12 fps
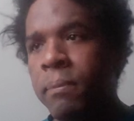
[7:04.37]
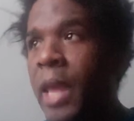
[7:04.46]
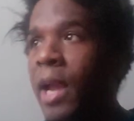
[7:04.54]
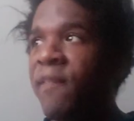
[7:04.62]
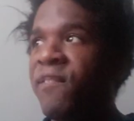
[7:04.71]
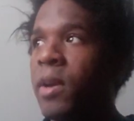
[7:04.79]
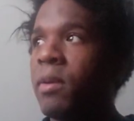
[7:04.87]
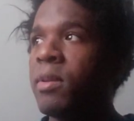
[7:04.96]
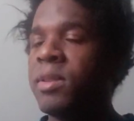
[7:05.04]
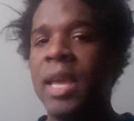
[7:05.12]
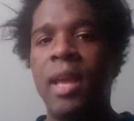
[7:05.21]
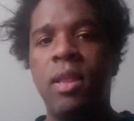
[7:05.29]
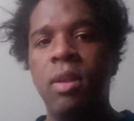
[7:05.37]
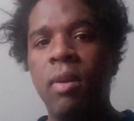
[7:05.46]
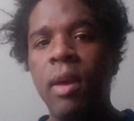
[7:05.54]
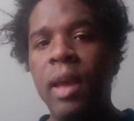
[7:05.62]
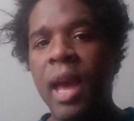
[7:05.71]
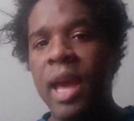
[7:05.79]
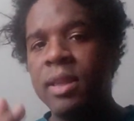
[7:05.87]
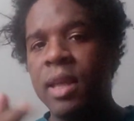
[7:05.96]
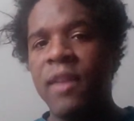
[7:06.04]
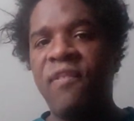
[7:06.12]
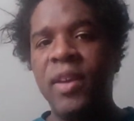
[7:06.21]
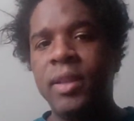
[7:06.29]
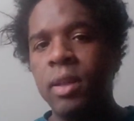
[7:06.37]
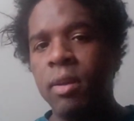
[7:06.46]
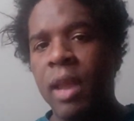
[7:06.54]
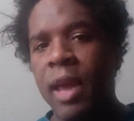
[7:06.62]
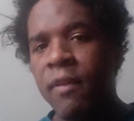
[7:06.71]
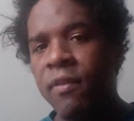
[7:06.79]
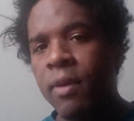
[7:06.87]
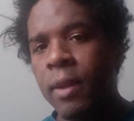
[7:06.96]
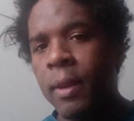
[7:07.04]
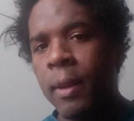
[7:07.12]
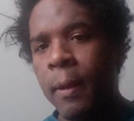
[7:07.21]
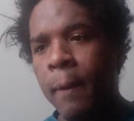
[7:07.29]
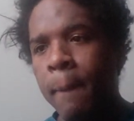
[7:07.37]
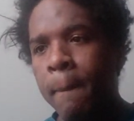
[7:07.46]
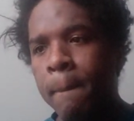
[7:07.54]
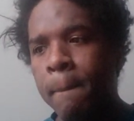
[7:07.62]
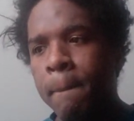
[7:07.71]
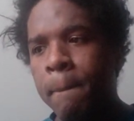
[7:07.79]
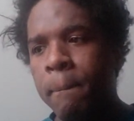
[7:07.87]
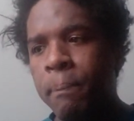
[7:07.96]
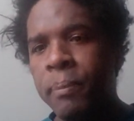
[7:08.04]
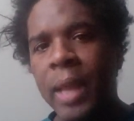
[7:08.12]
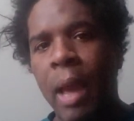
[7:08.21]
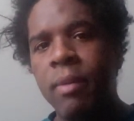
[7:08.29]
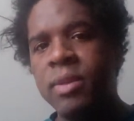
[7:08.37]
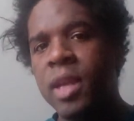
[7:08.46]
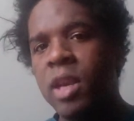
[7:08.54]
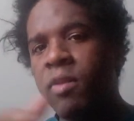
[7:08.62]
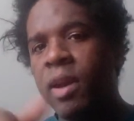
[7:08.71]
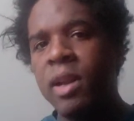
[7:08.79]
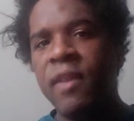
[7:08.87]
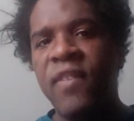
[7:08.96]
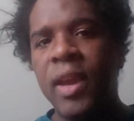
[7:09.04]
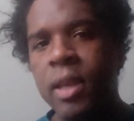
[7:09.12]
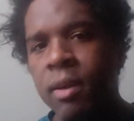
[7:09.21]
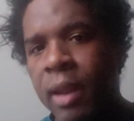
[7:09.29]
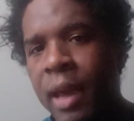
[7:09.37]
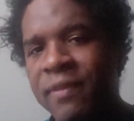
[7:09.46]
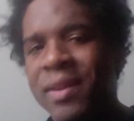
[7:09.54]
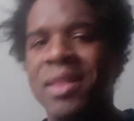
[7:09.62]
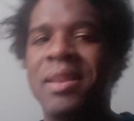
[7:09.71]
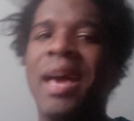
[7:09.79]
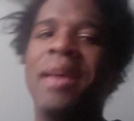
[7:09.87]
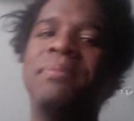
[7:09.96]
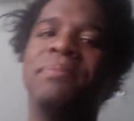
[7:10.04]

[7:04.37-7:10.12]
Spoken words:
That Confederate statue, how is that affecting your life? How is that directly affecting your life? It's not.